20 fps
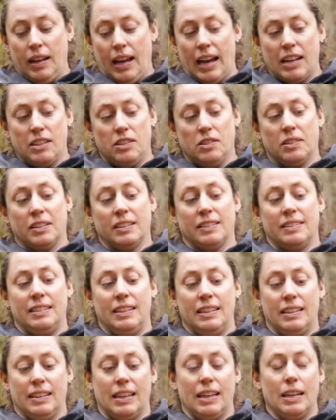as you can see,
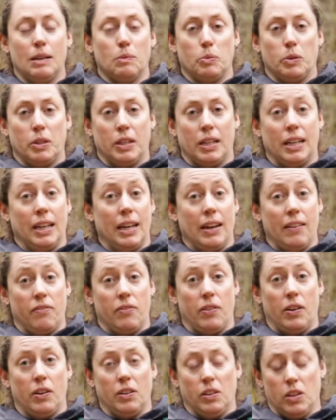the king bolete can get
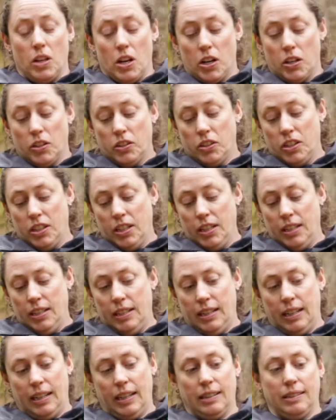very large.
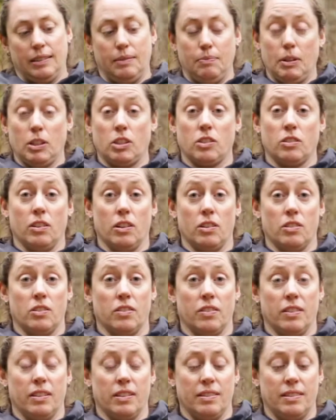It gets much larger
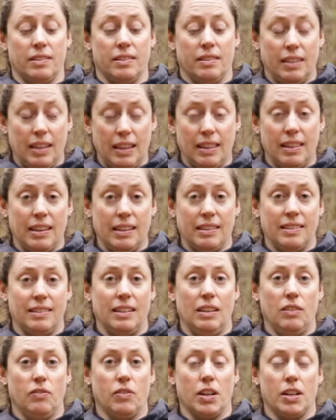than this
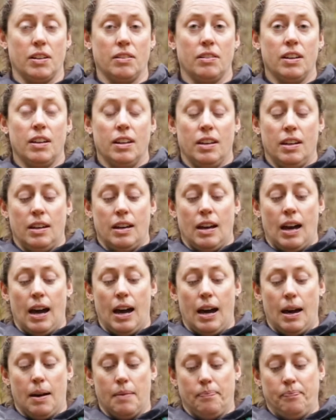even.
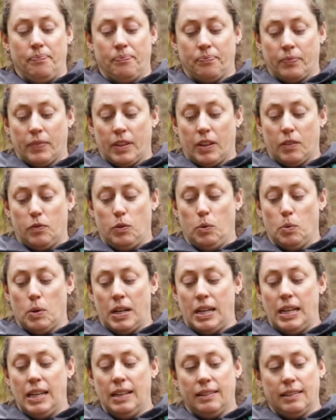If you want
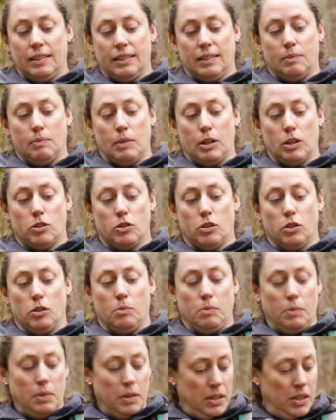to eat this
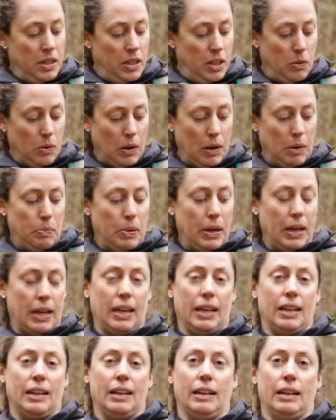mushroom, you want to pick
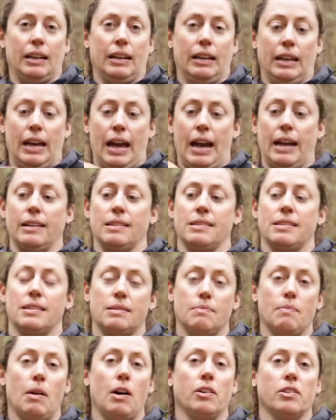it at its
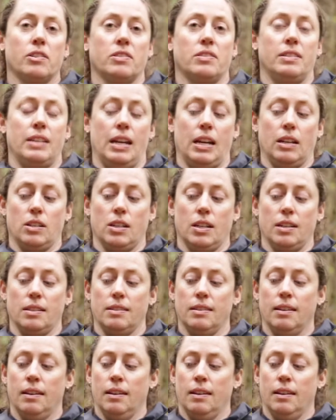smaller stages